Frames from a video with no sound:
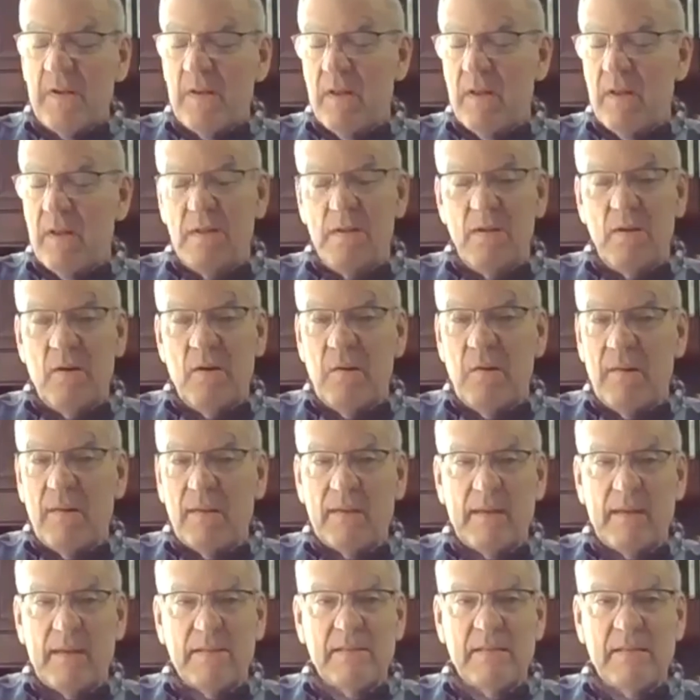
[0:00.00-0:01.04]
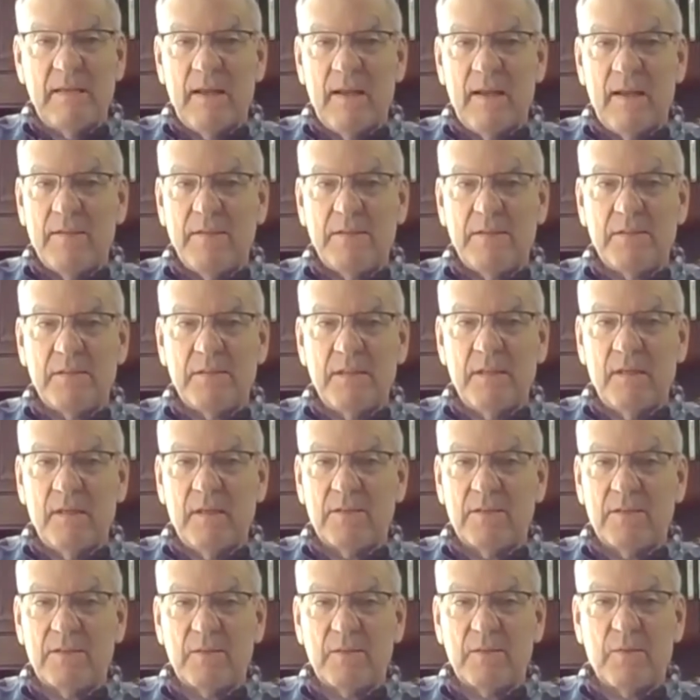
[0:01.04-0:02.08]
like I said, I just think
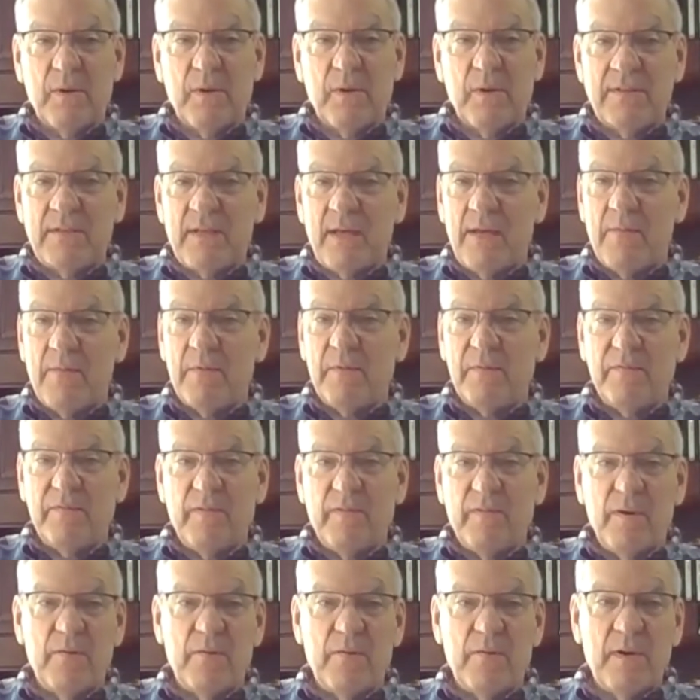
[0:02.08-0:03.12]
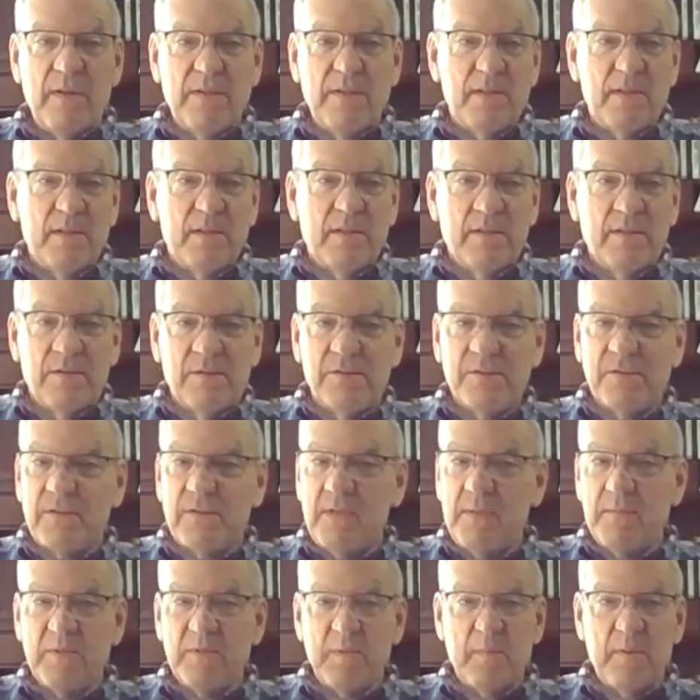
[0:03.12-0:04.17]
it's a great time in fundraising. There
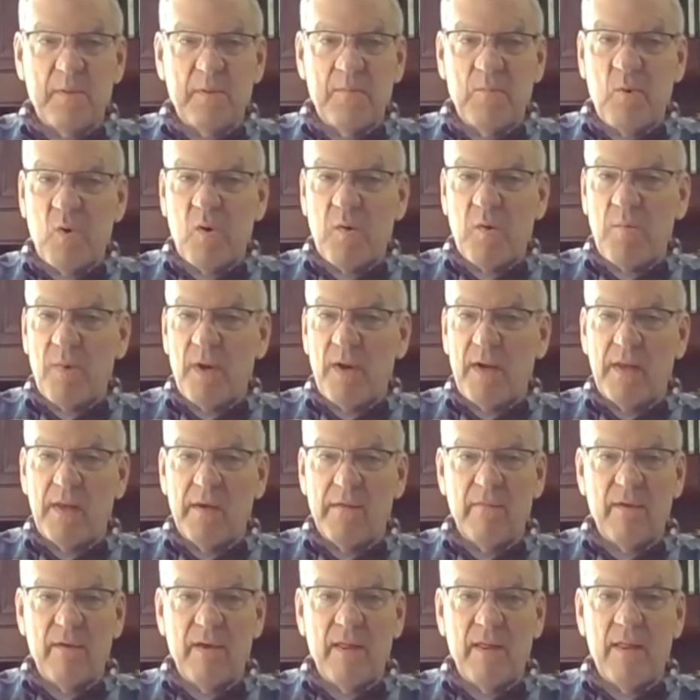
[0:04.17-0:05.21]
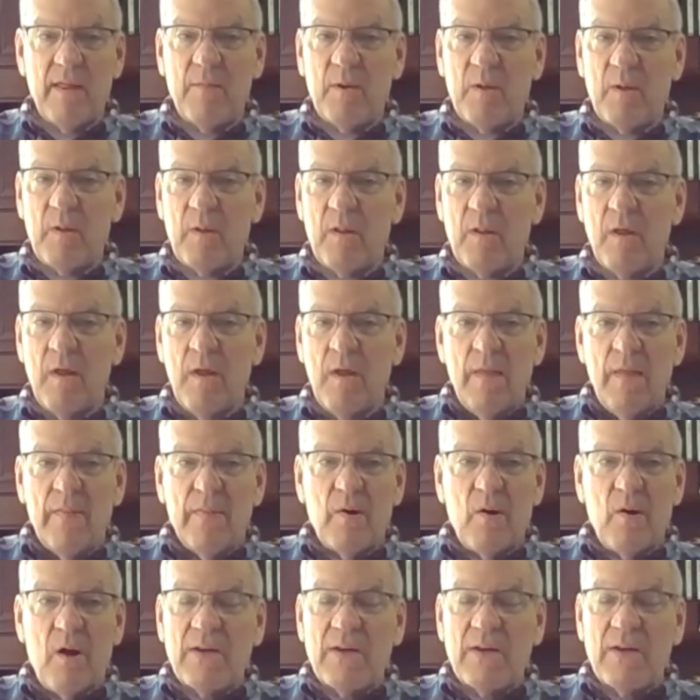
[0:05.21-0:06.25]
seems to be more money available.
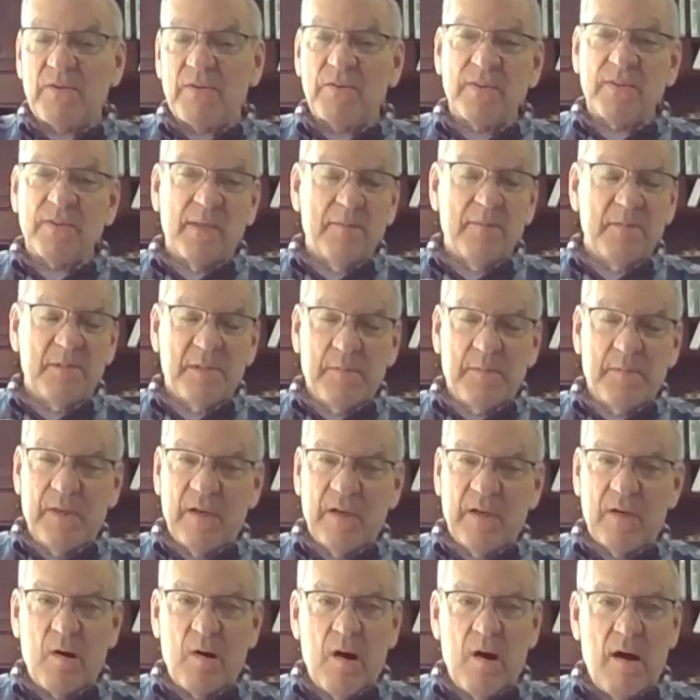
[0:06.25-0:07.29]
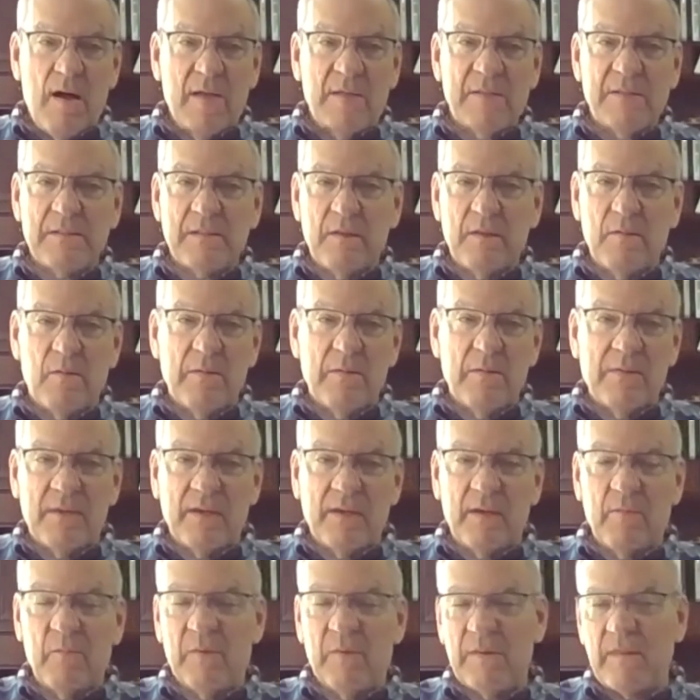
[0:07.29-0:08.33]
There also seems to be a cause. One
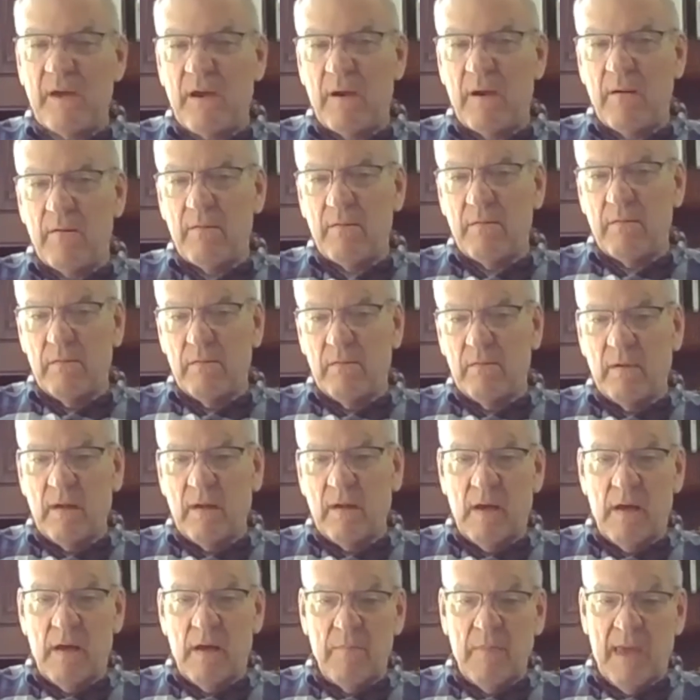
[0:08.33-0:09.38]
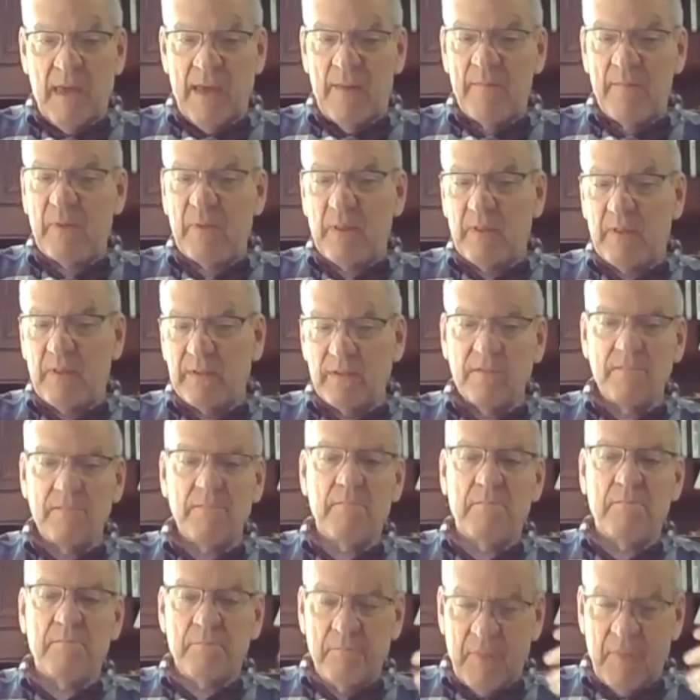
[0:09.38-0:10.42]
thing with our ambulance
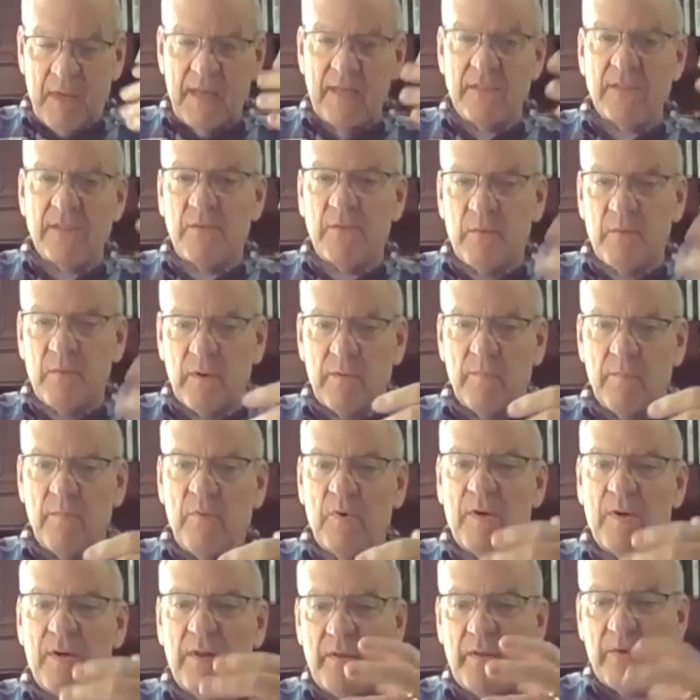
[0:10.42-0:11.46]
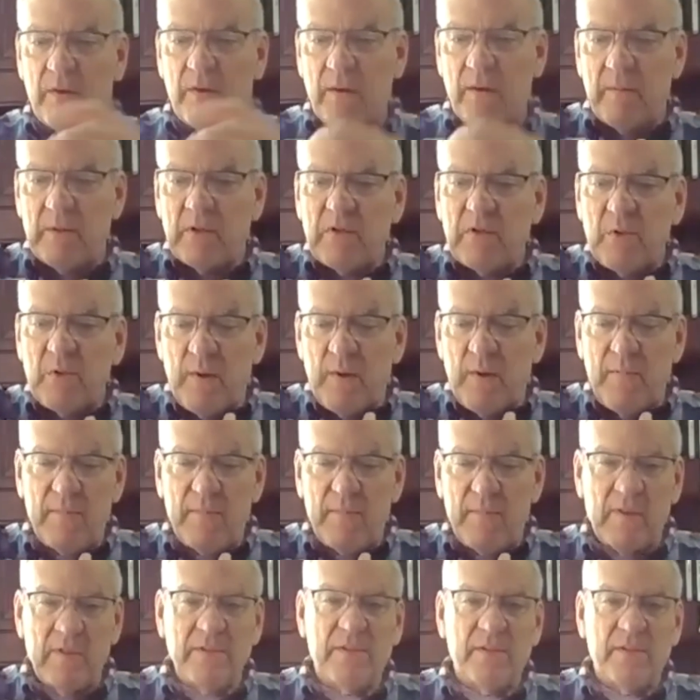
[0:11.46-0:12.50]
base that we're going to put in, they're going to be 2
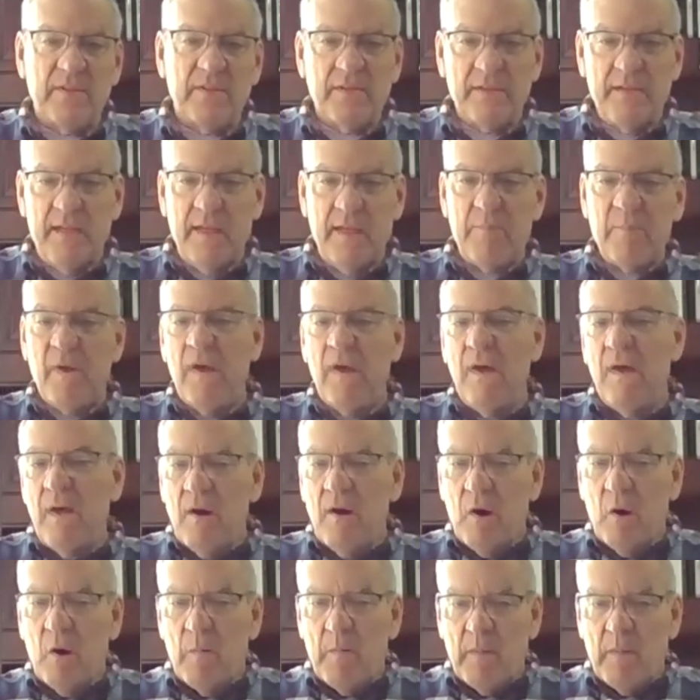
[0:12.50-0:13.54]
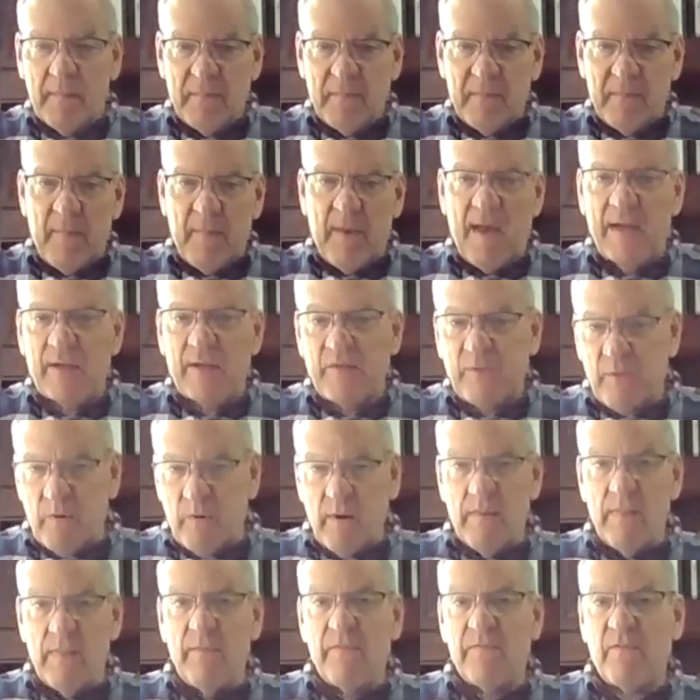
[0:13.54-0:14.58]
ambulances deep, open up the back
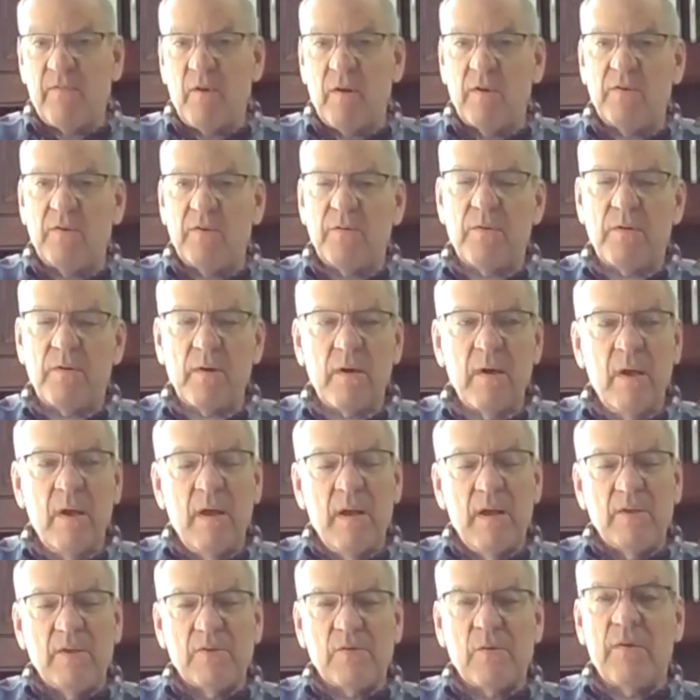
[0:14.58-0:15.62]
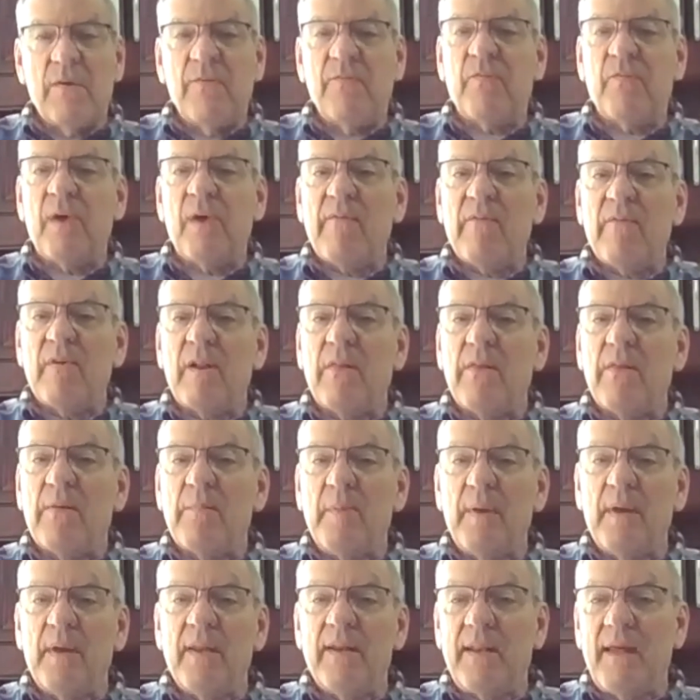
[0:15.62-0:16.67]
door and the front door. So if we have another
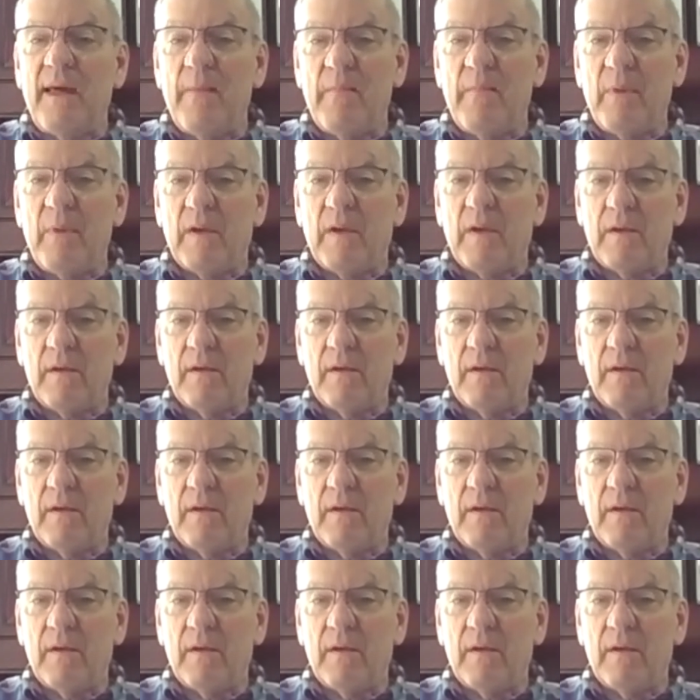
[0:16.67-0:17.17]
pandemic,